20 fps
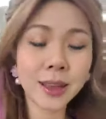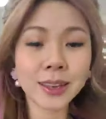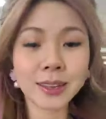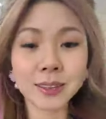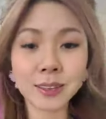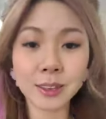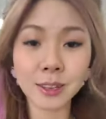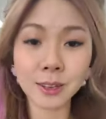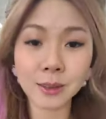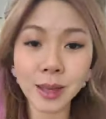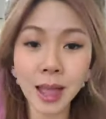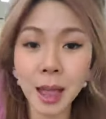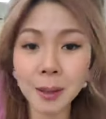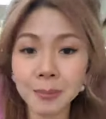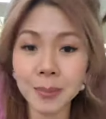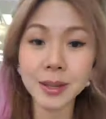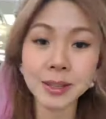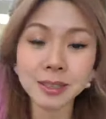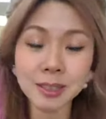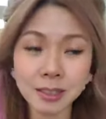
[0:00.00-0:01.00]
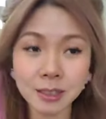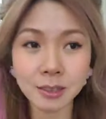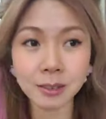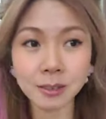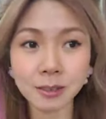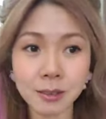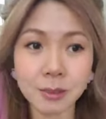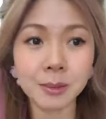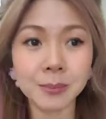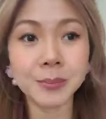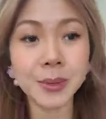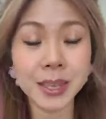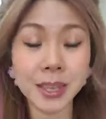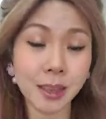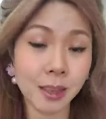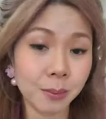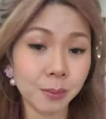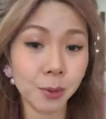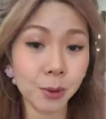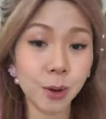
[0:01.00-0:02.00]
and you happen to
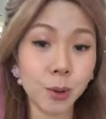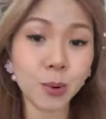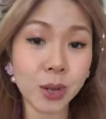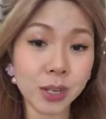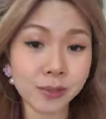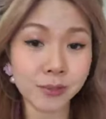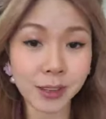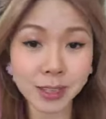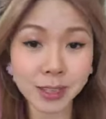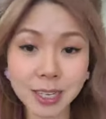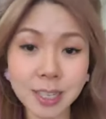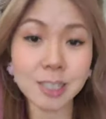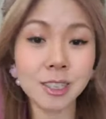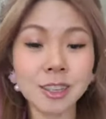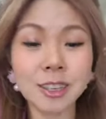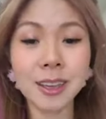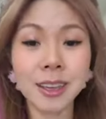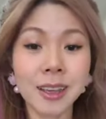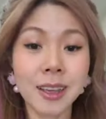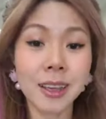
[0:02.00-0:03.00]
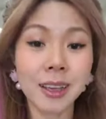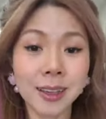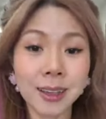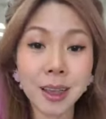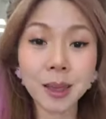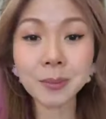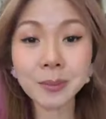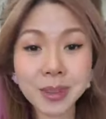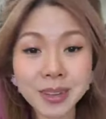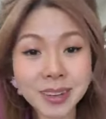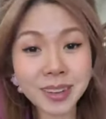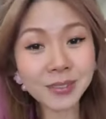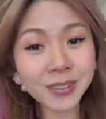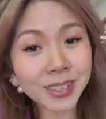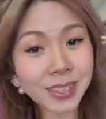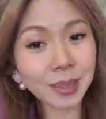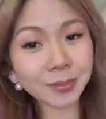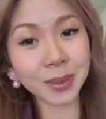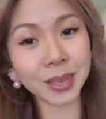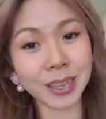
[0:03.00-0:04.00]
be in Bloor West Village, come in and
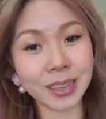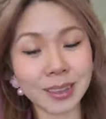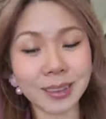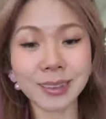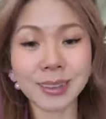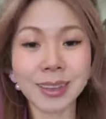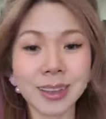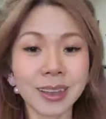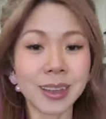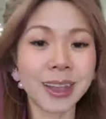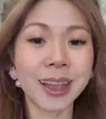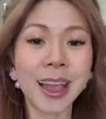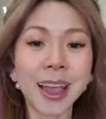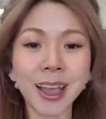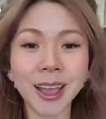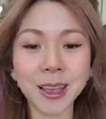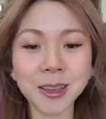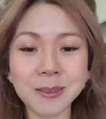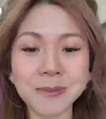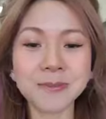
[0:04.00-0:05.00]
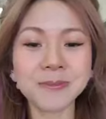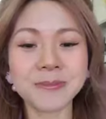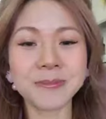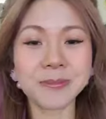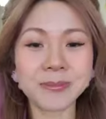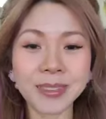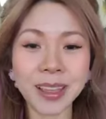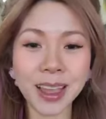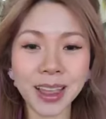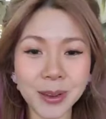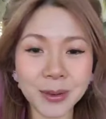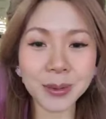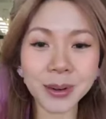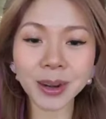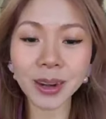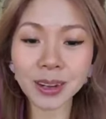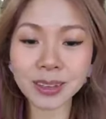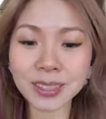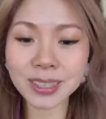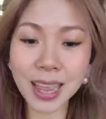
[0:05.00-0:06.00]
visit me. Um, I
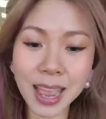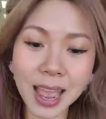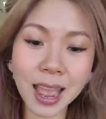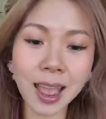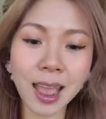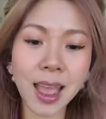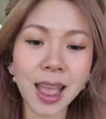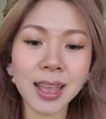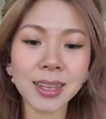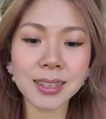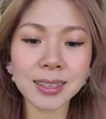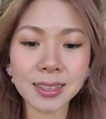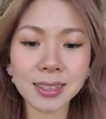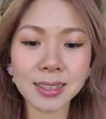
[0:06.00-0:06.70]
work at